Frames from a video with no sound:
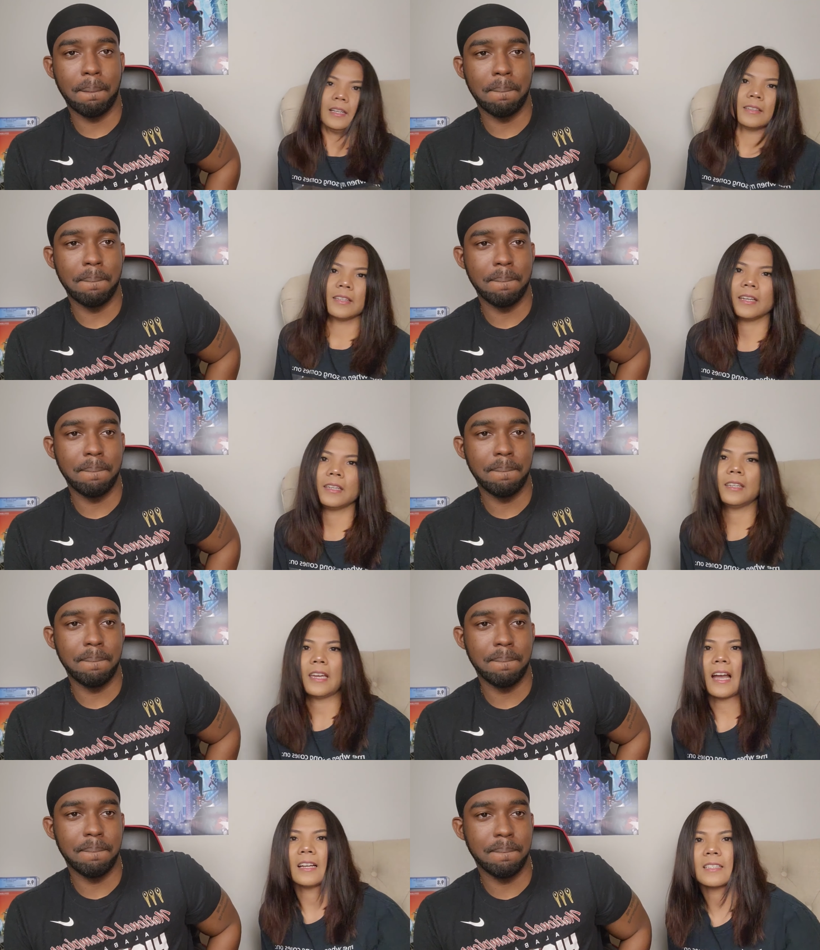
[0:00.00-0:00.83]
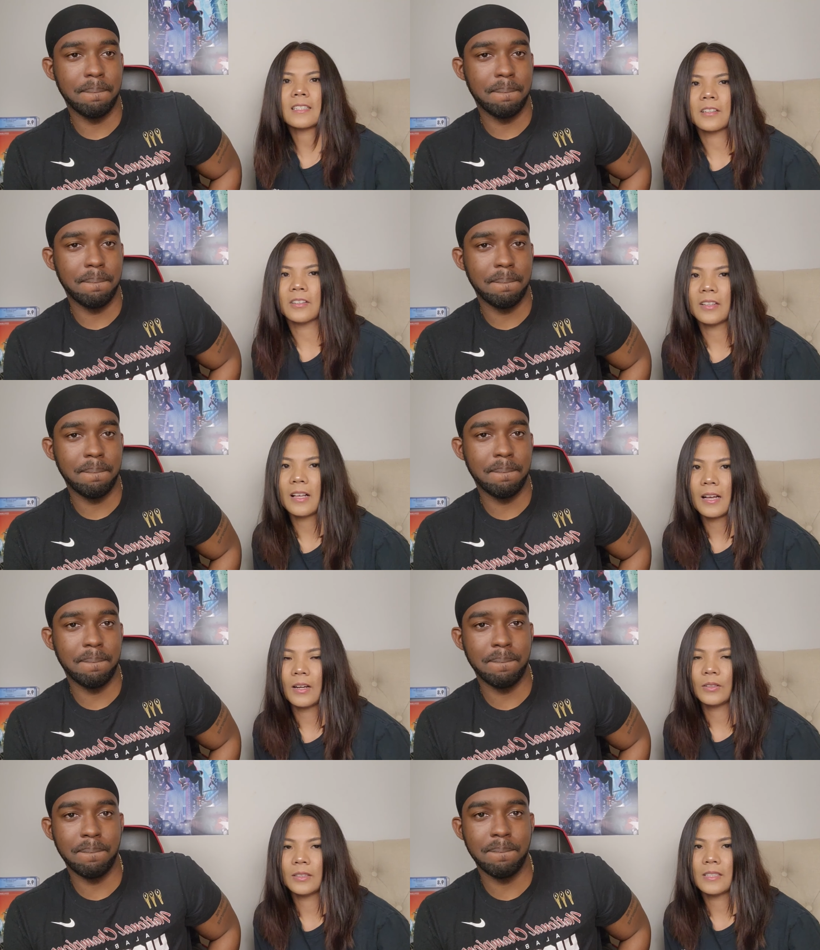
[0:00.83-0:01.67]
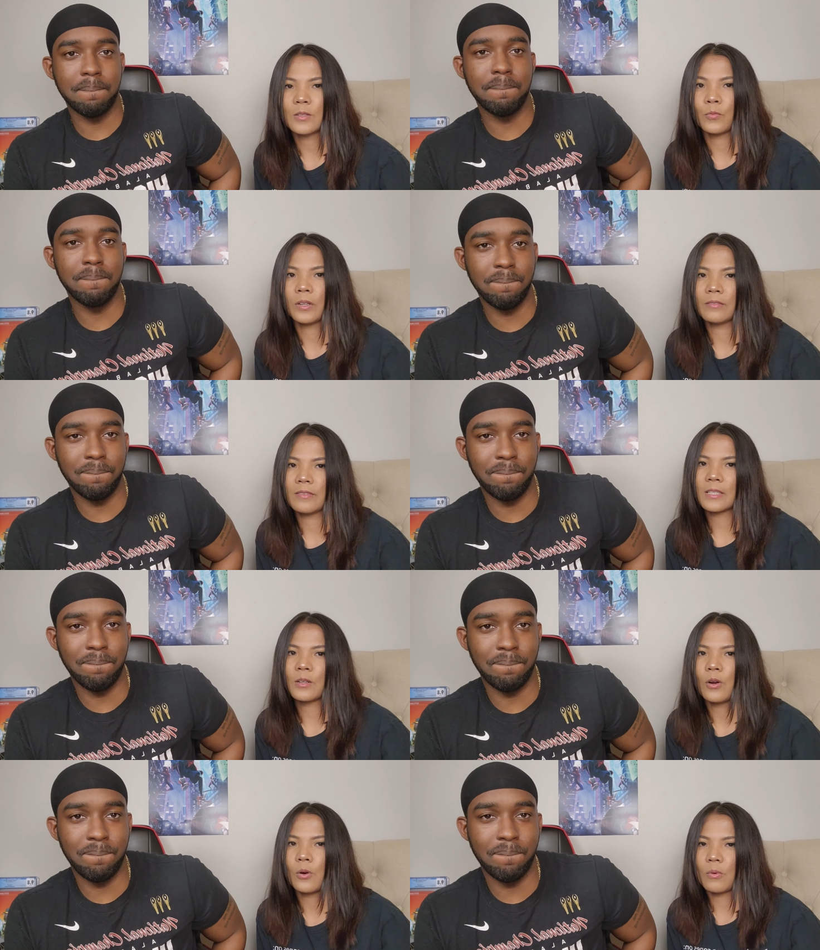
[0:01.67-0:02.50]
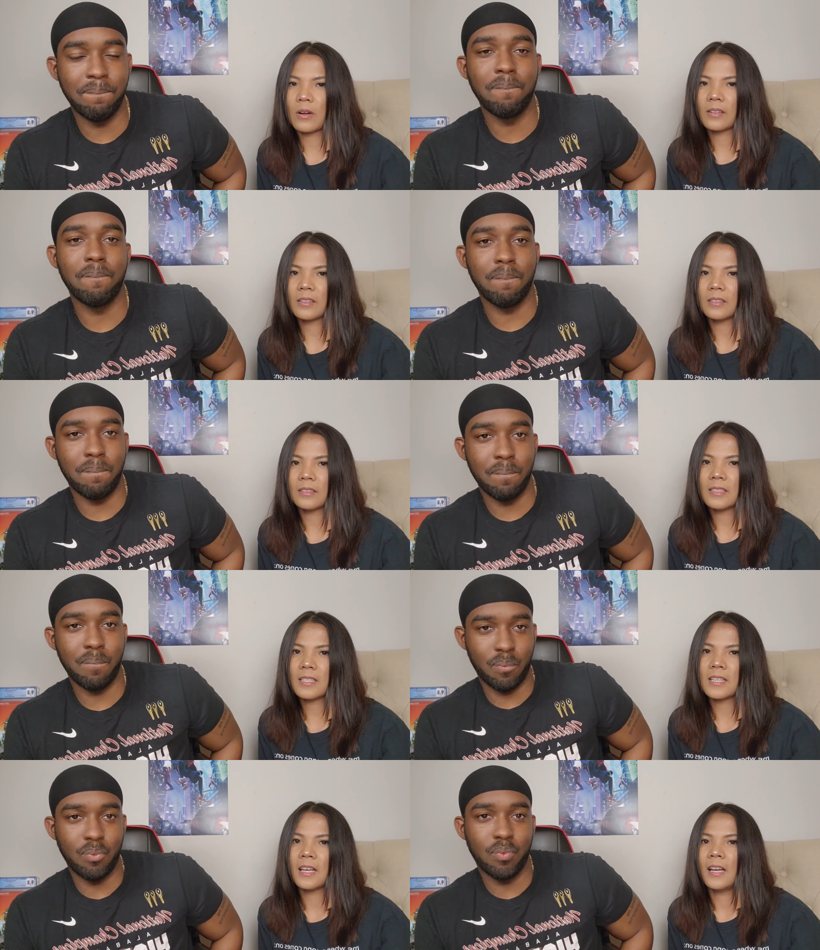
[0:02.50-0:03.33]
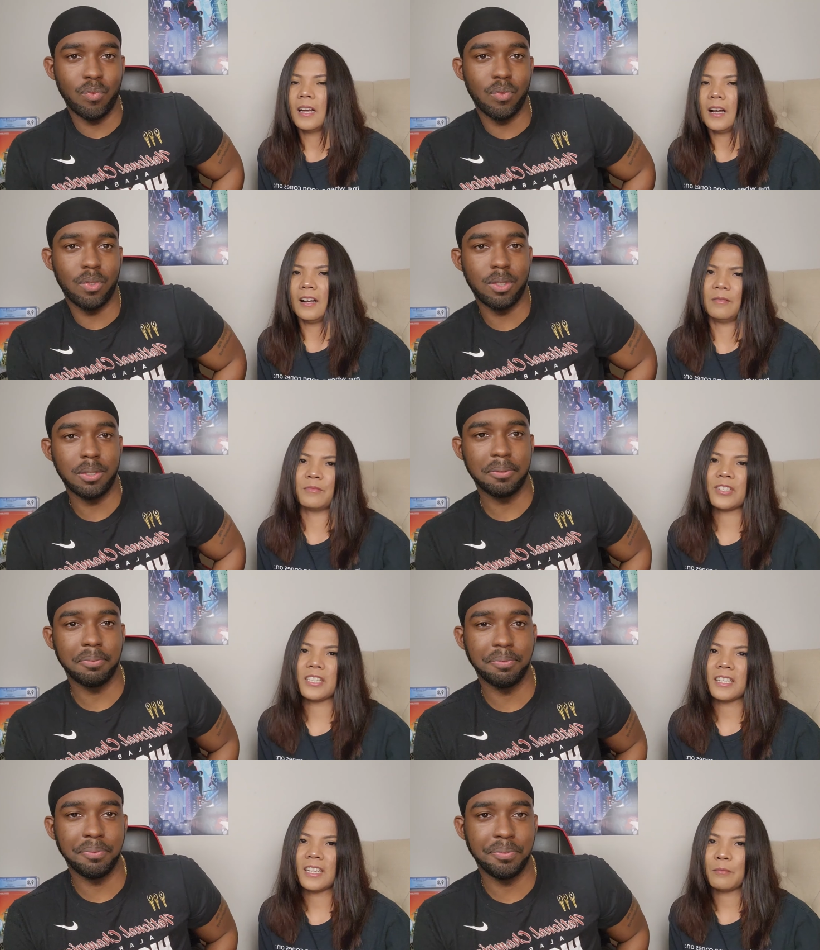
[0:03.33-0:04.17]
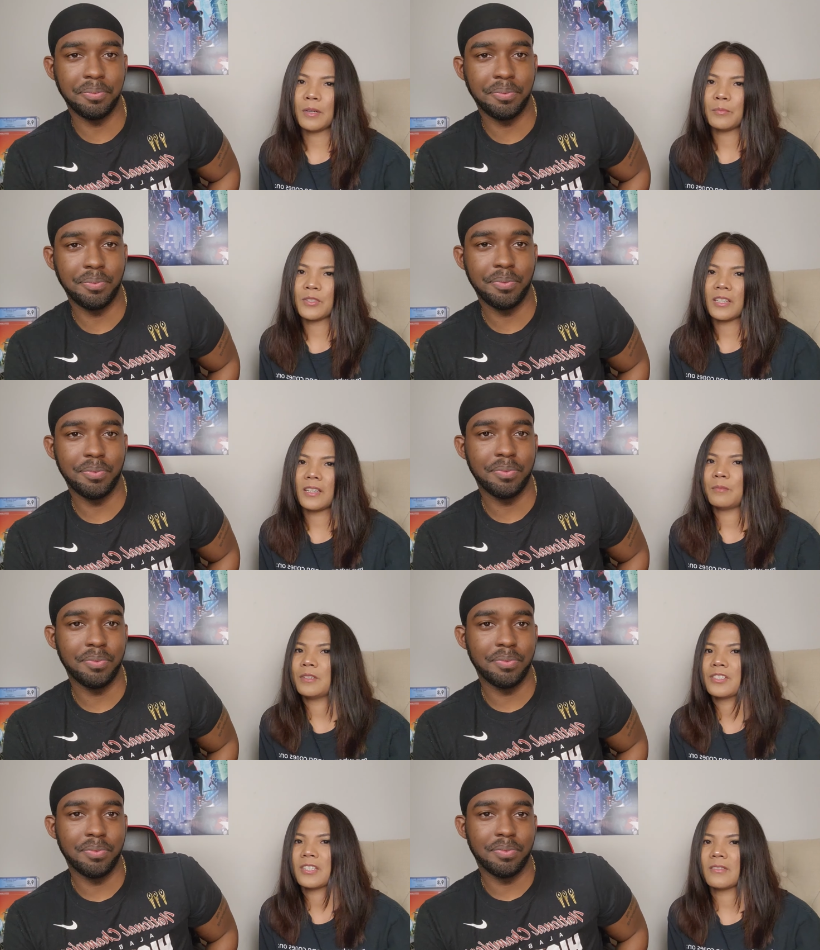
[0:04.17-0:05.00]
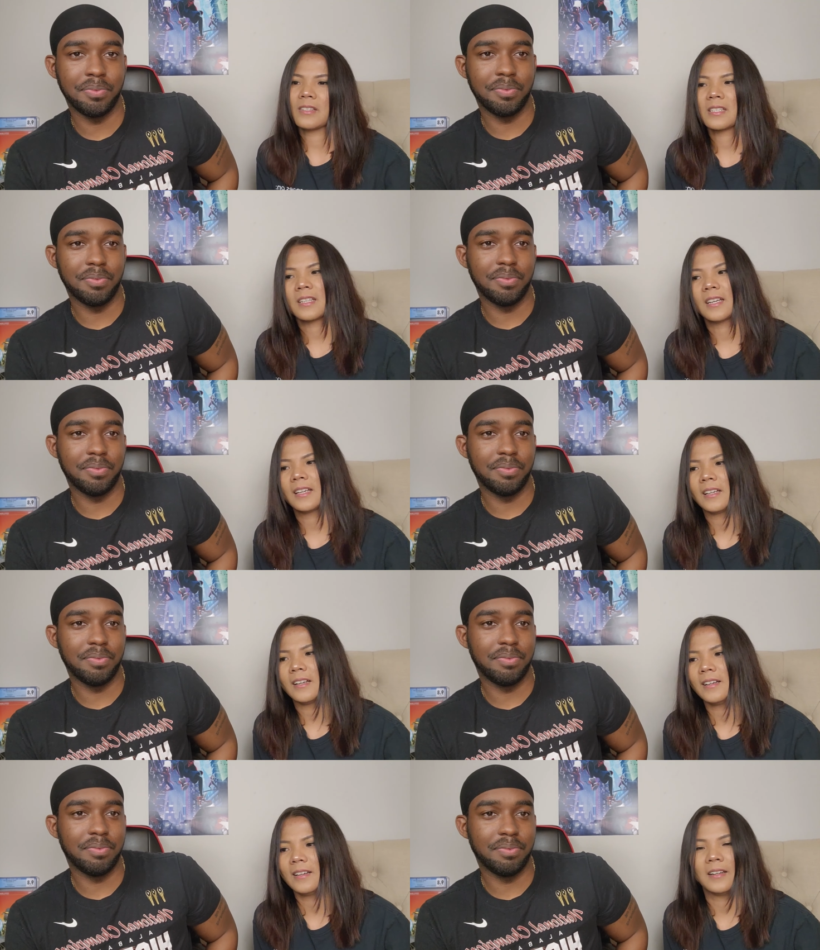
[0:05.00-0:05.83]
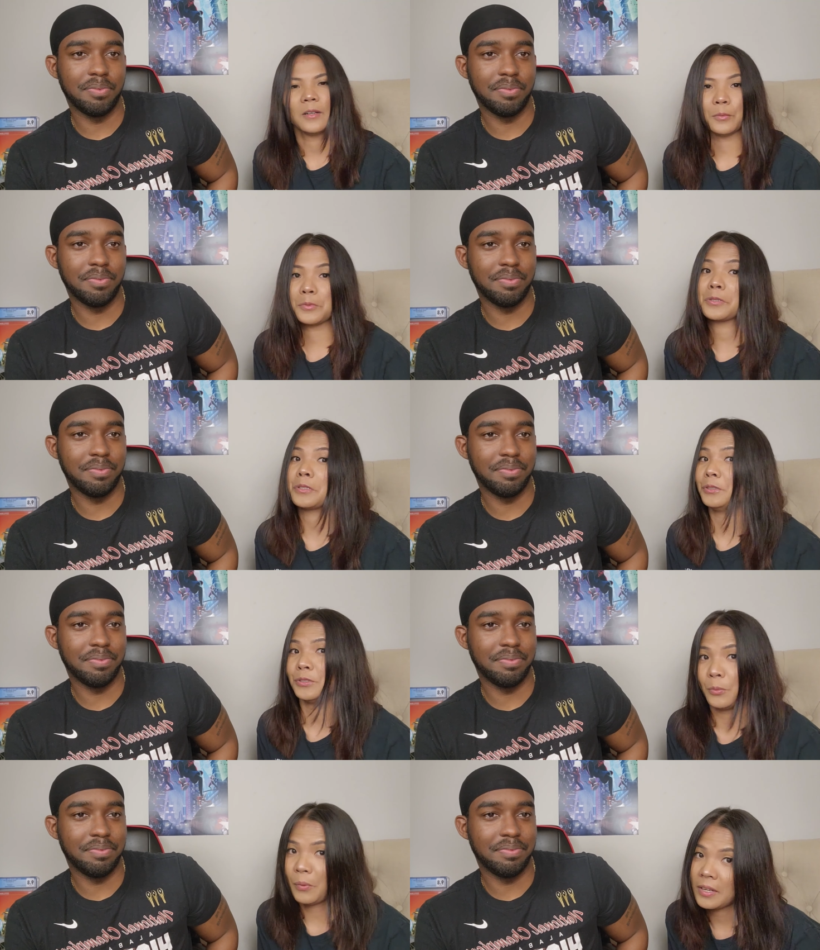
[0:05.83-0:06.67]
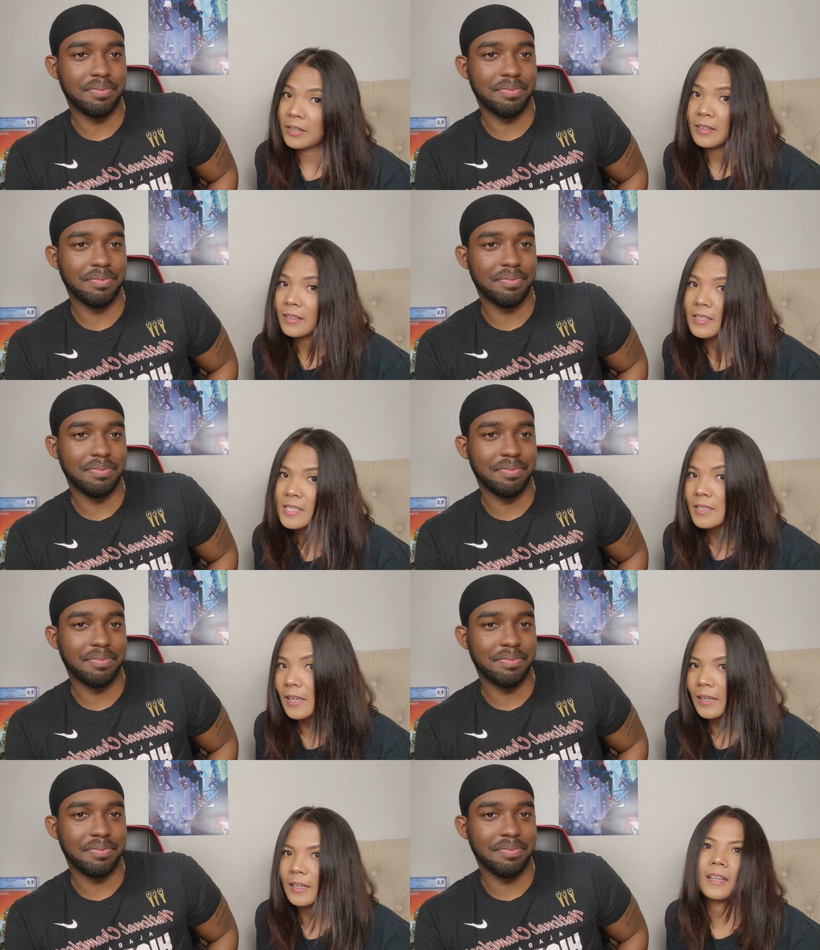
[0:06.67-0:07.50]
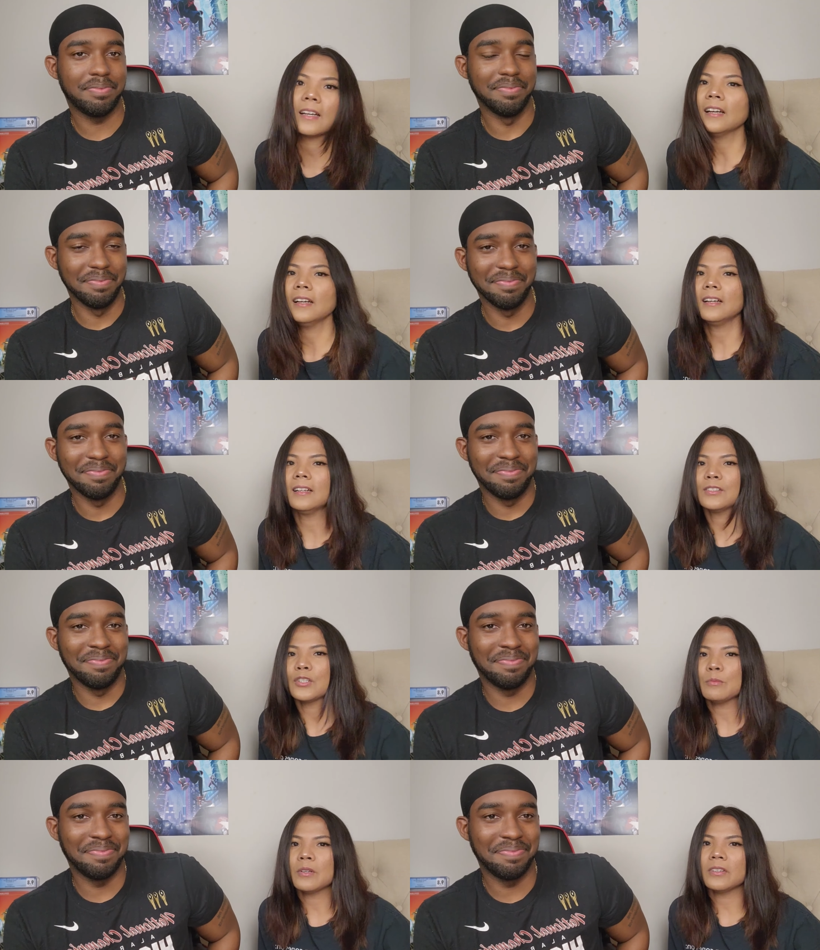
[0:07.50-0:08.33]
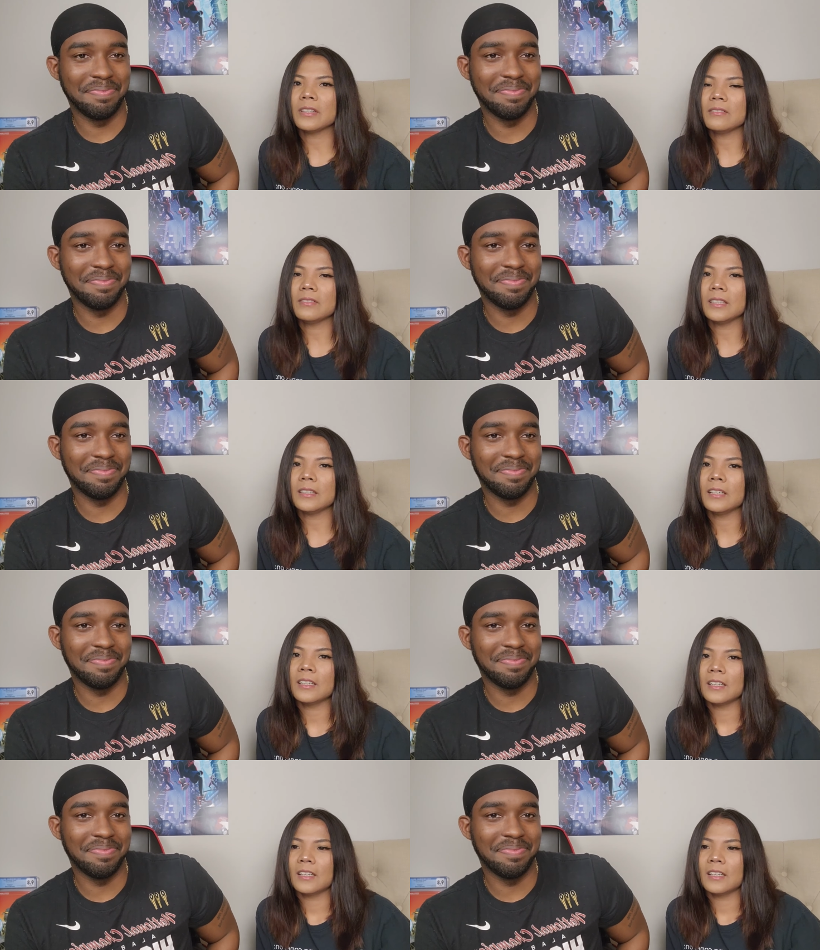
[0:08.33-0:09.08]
Speaker 1: that he asked the girl out. He's one of his coworkers. Um, she came up to him and she was like, uh, "We're still doing the steak uh, tomorrow evening."